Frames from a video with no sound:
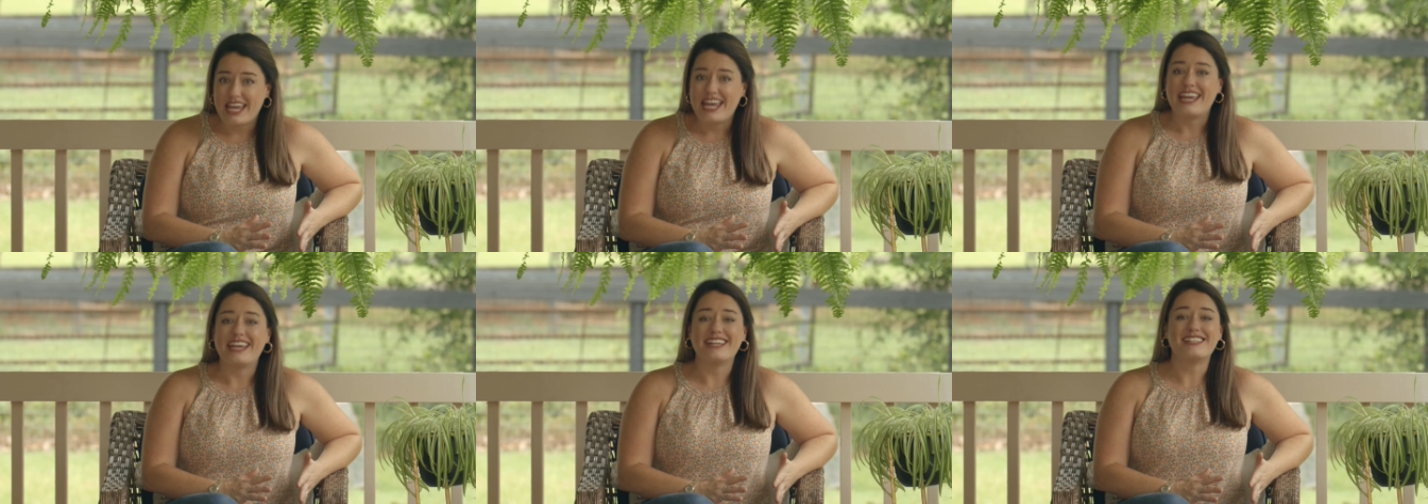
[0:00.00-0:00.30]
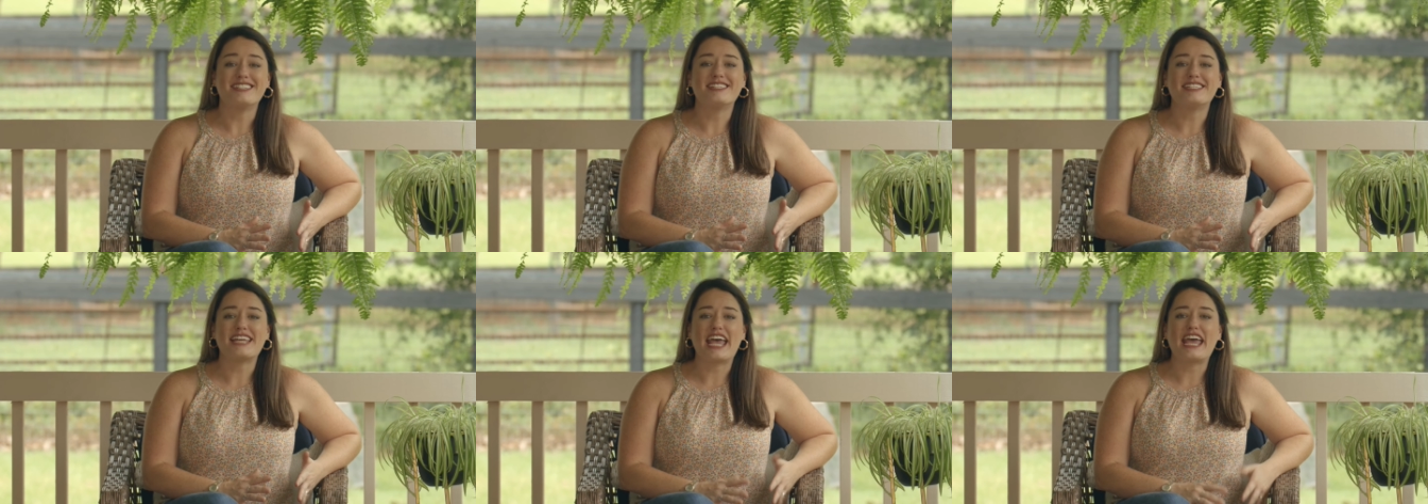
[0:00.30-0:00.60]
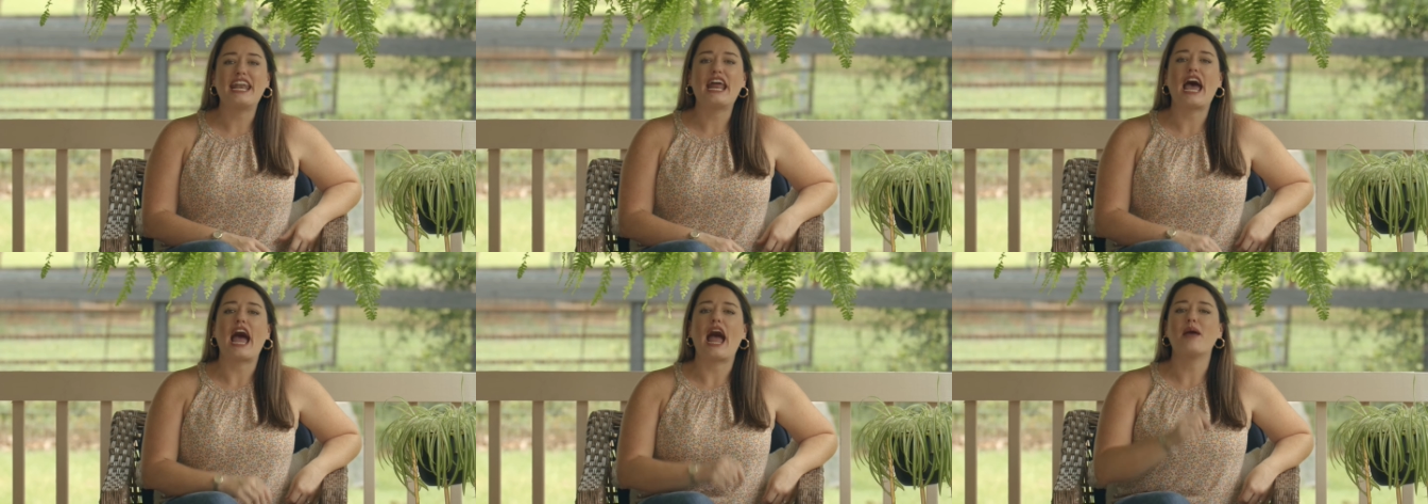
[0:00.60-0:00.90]

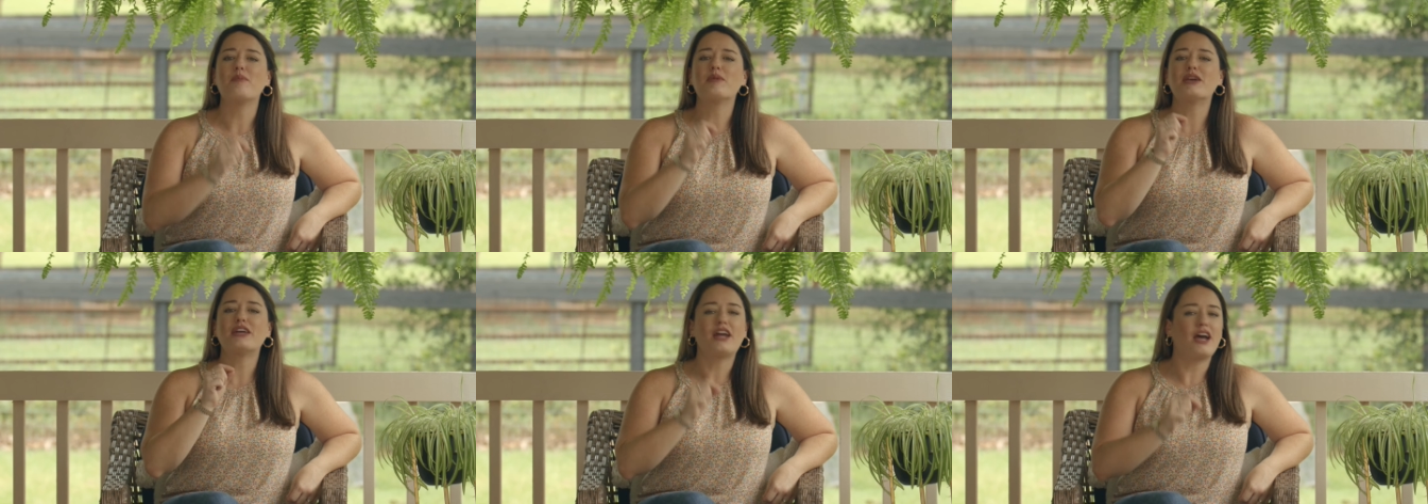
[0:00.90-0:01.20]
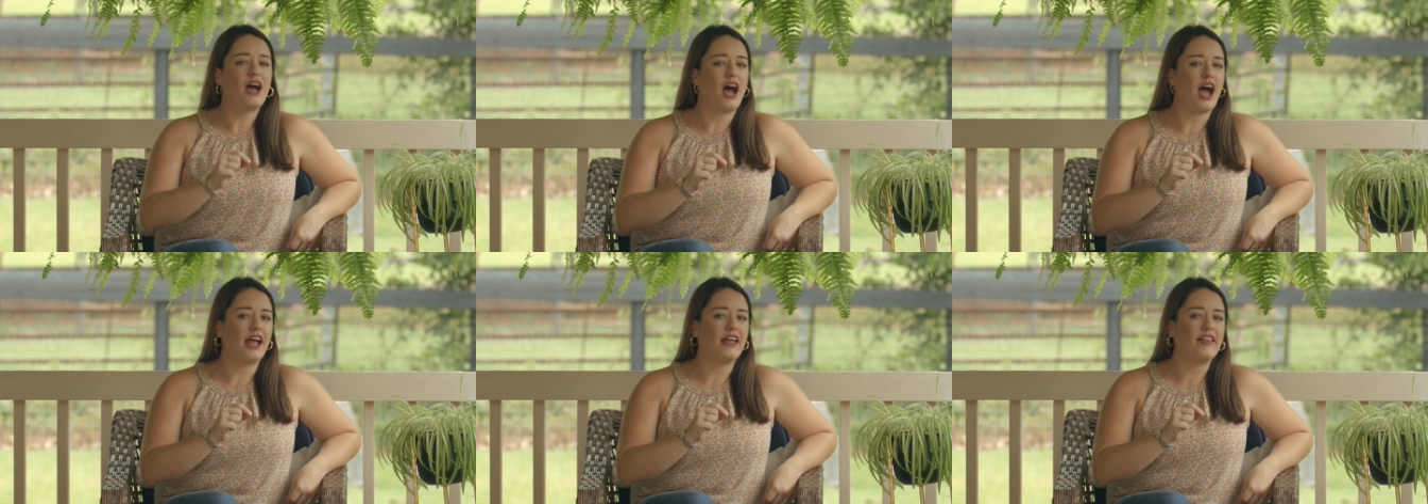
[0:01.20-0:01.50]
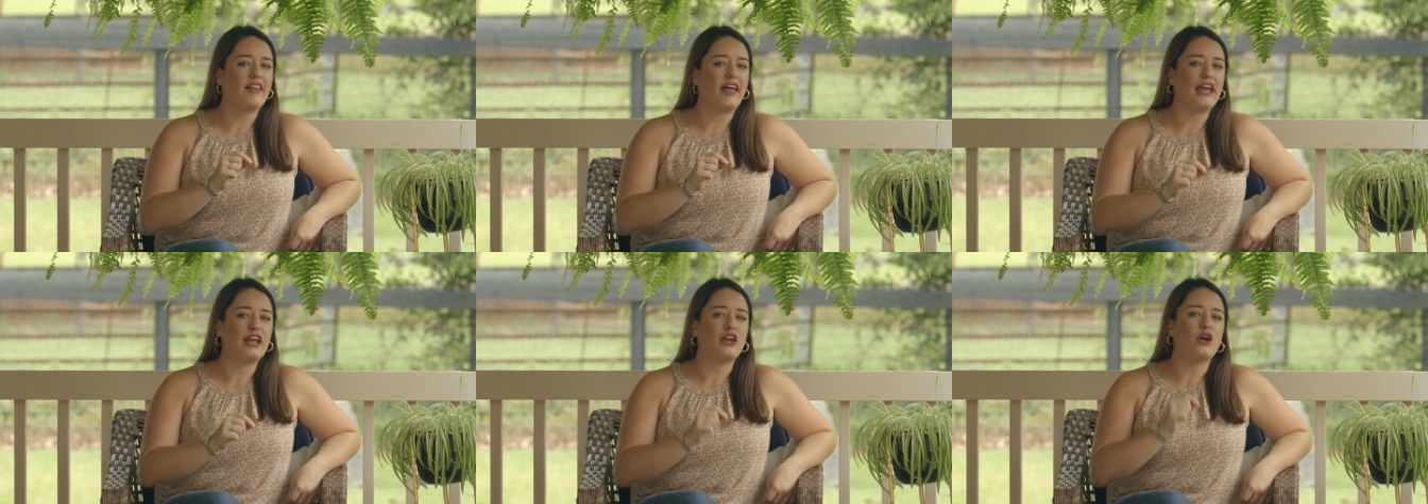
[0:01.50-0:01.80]
Instead, I'm going to
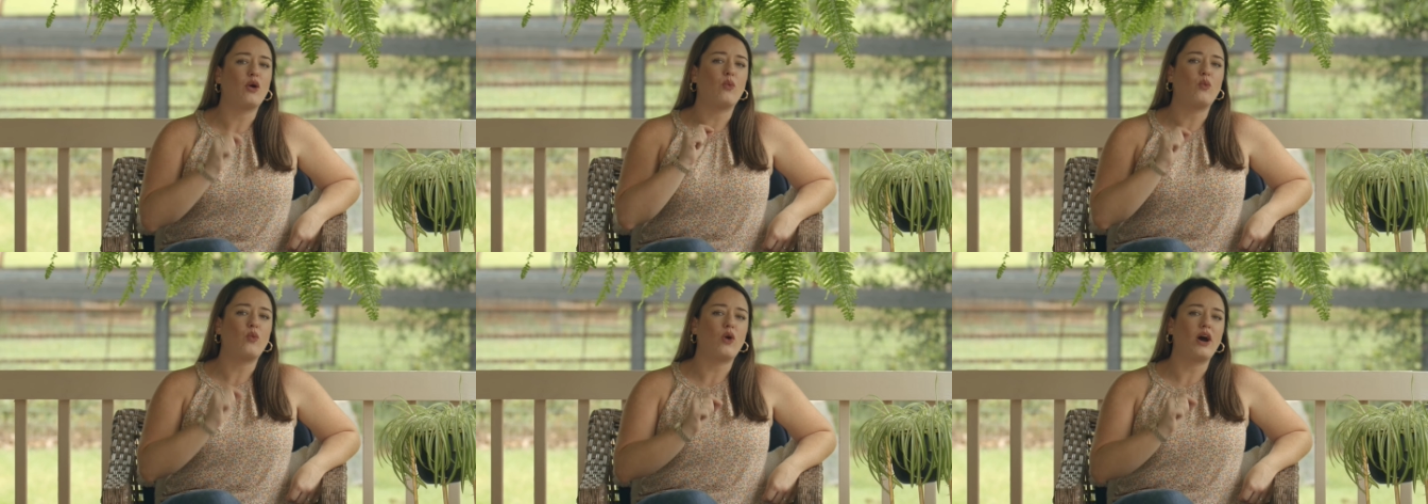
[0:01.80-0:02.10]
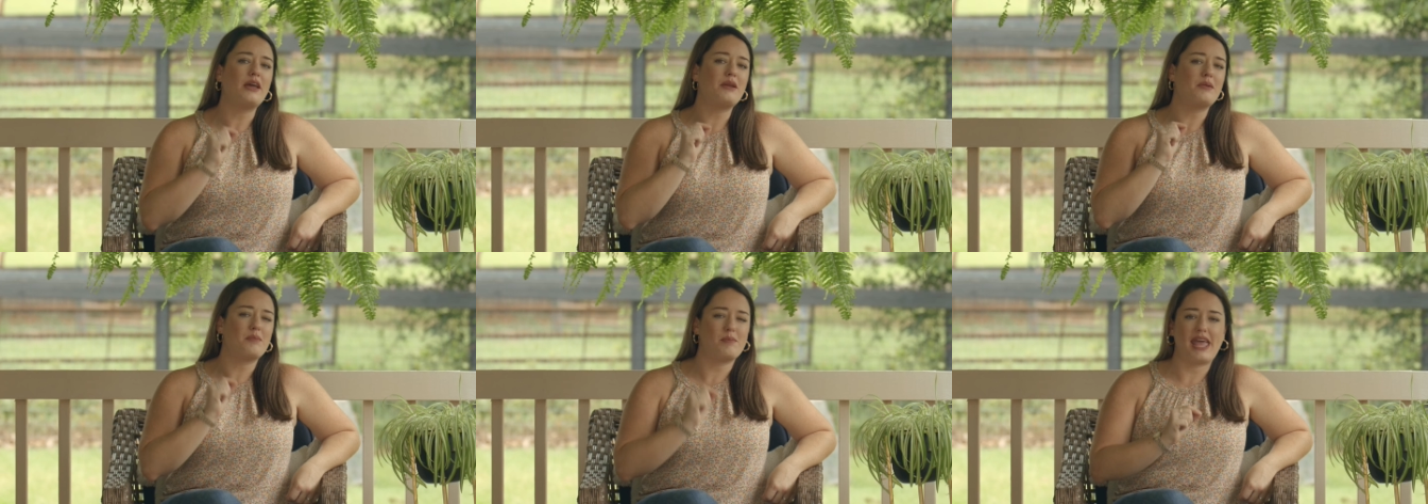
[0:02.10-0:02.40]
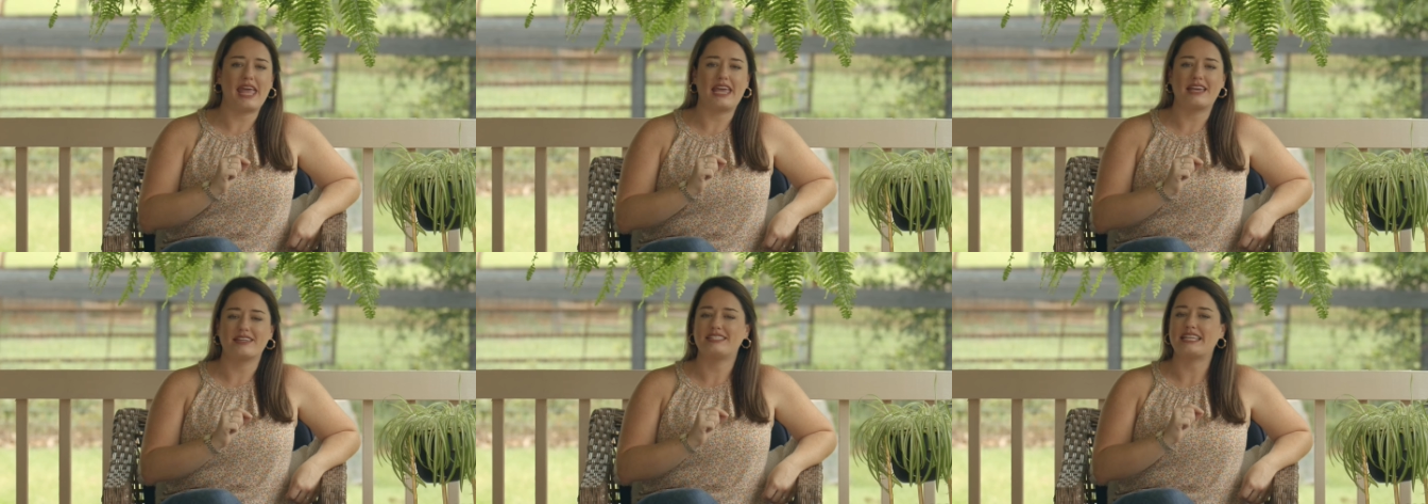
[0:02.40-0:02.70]
highlight what
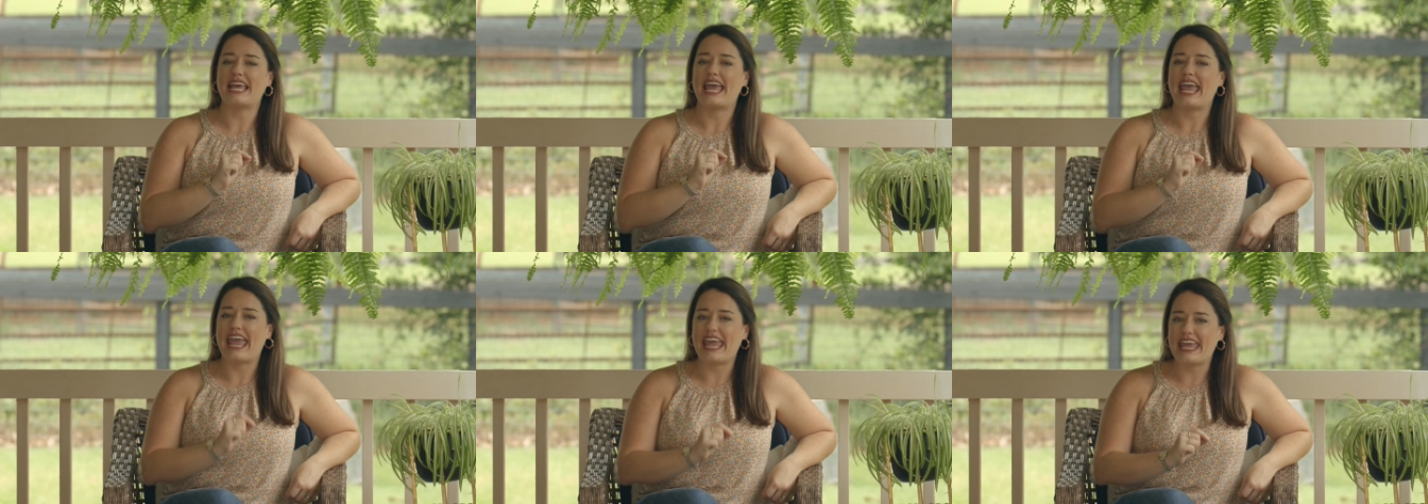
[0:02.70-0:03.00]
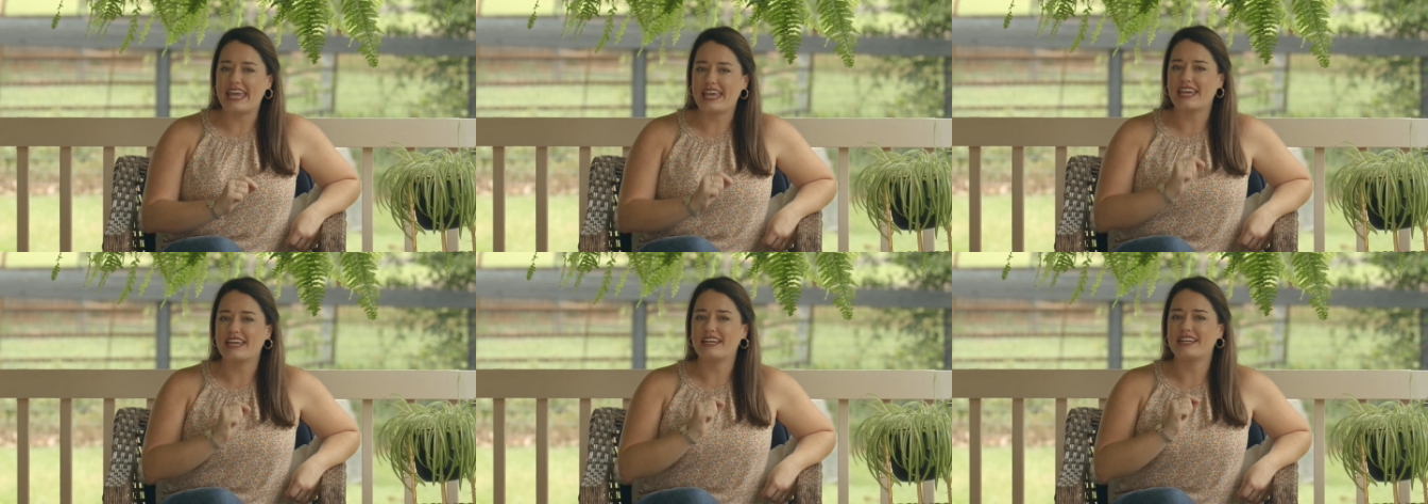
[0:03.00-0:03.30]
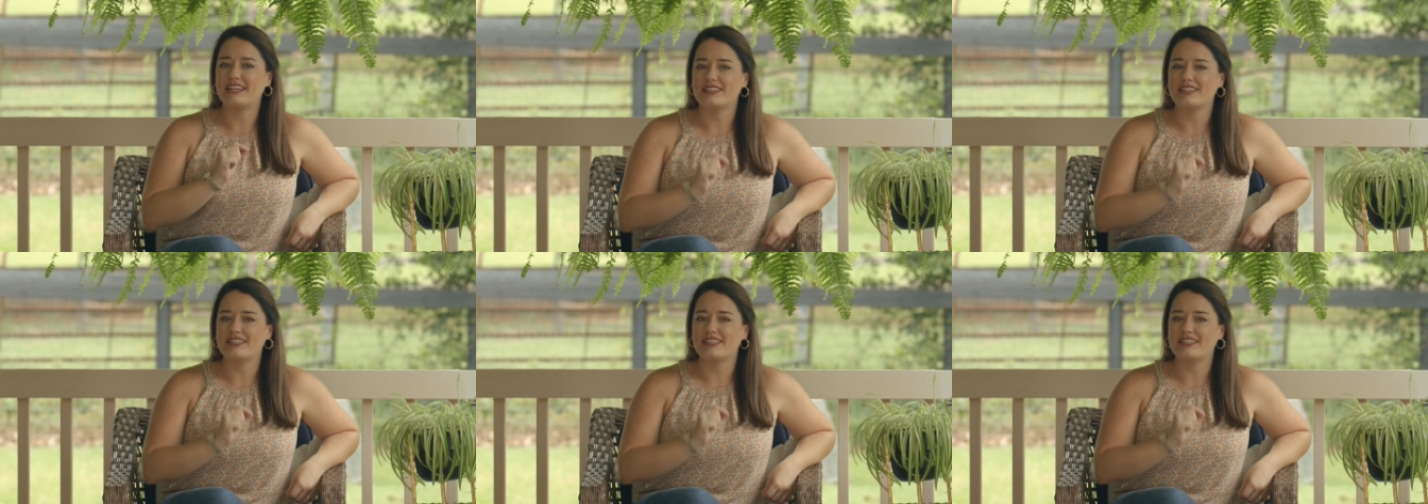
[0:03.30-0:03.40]
makes Aiken,